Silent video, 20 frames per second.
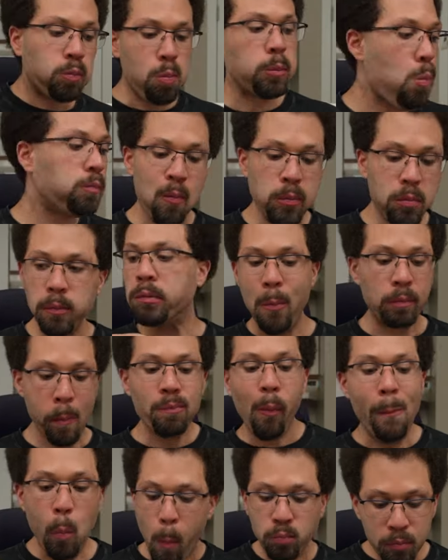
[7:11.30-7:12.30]
pools of
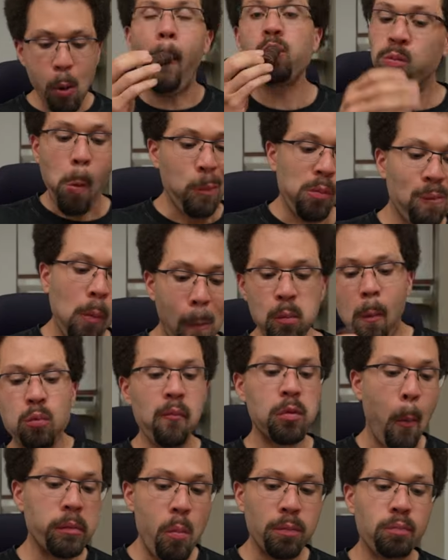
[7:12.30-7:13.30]
liquid in the wrapper that
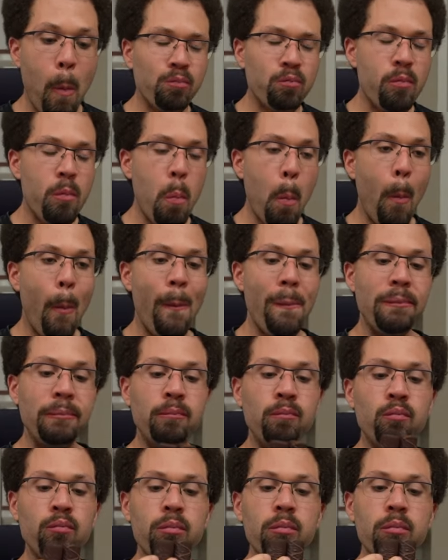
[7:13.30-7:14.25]
would have not been good.